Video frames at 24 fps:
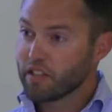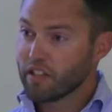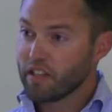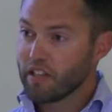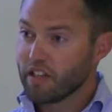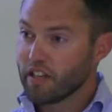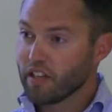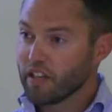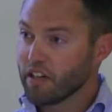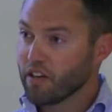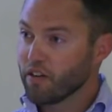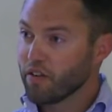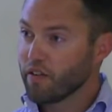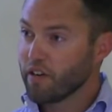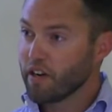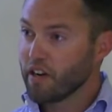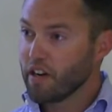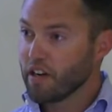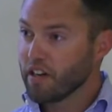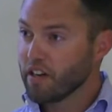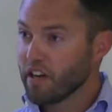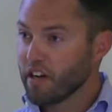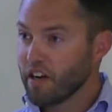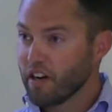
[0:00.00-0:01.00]
was anything going
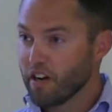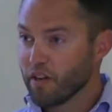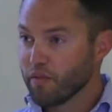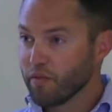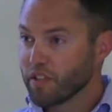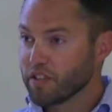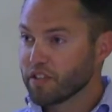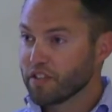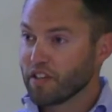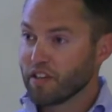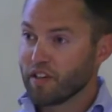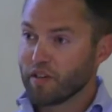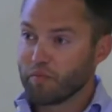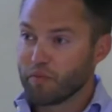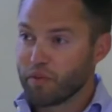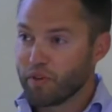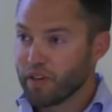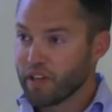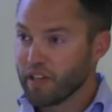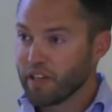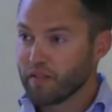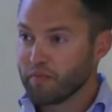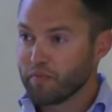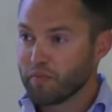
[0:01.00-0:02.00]
on there, and we started
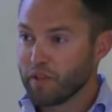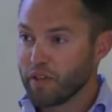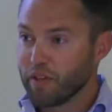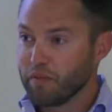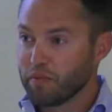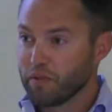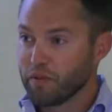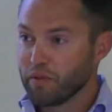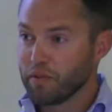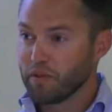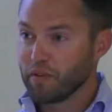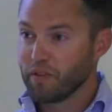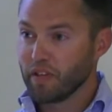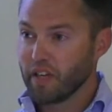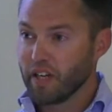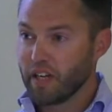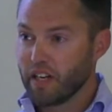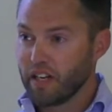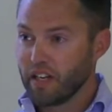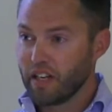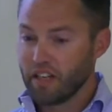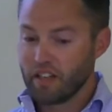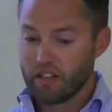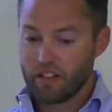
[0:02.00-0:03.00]
bringing people
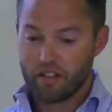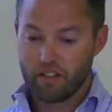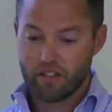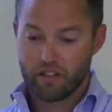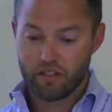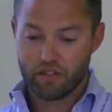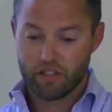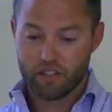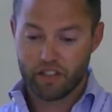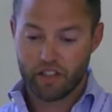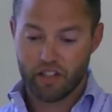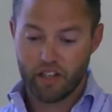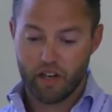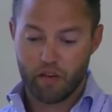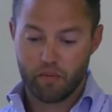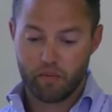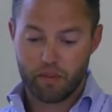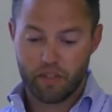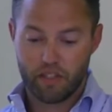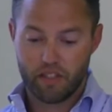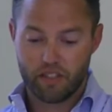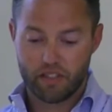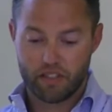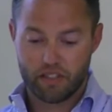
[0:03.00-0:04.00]
and introducing
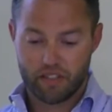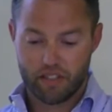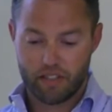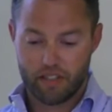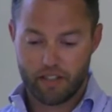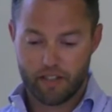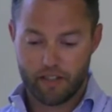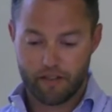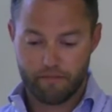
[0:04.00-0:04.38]
companies